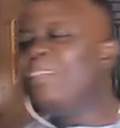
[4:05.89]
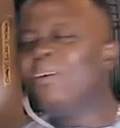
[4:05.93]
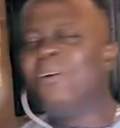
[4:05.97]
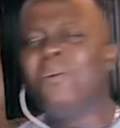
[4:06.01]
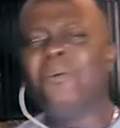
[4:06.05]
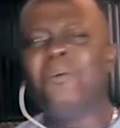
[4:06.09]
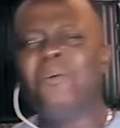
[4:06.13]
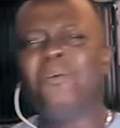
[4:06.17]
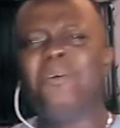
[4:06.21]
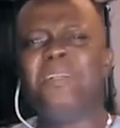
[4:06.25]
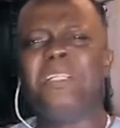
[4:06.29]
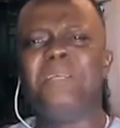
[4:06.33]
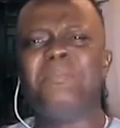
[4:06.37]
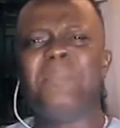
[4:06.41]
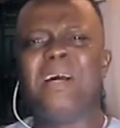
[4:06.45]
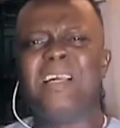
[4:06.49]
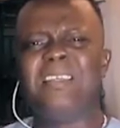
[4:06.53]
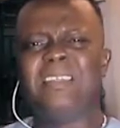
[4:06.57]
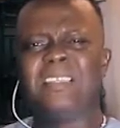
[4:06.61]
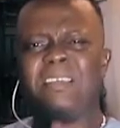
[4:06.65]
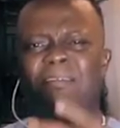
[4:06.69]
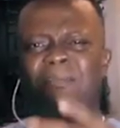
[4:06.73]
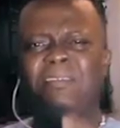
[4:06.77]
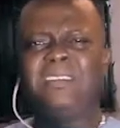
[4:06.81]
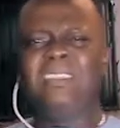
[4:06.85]
colony by
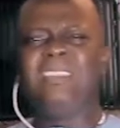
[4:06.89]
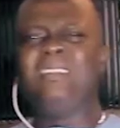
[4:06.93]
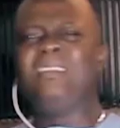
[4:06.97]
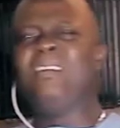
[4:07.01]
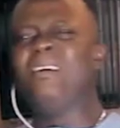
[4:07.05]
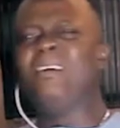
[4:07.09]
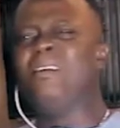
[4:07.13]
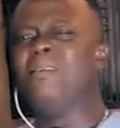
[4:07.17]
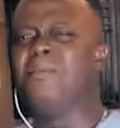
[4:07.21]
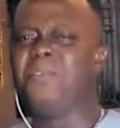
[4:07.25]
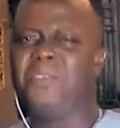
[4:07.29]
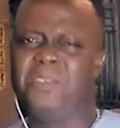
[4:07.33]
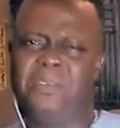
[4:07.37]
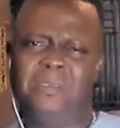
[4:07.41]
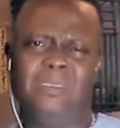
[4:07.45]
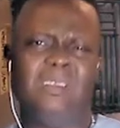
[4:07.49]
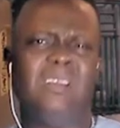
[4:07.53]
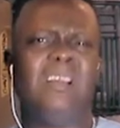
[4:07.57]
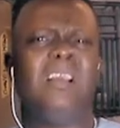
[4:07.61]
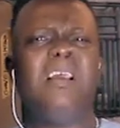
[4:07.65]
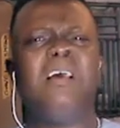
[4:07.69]
70,000,